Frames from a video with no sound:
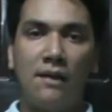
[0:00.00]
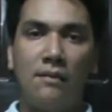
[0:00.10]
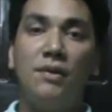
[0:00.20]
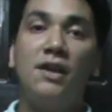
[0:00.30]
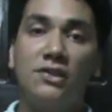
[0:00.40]

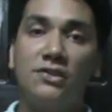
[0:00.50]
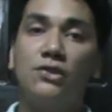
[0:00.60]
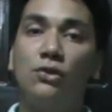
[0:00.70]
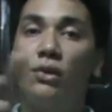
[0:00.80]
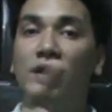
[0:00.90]
because
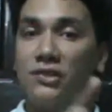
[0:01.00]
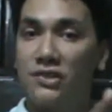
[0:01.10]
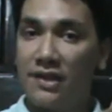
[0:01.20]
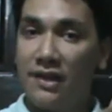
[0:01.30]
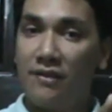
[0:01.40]
there's no
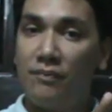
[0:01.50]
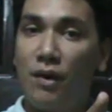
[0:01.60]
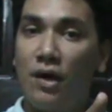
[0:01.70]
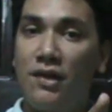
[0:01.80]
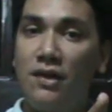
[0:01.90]
legislative
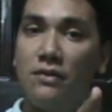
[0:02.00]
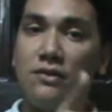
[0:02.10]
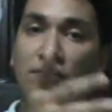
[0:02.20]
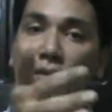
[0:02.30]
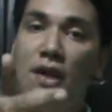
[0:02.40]
body
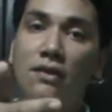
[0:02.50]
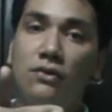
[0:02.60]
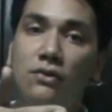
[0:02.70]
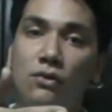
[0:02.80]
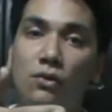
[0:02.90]

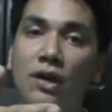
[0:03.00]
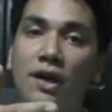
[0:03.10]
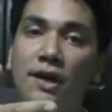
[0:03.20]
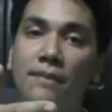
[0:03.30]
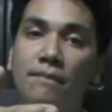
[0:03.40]

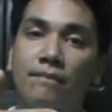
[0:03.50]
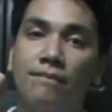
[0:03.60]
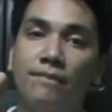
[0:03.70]
to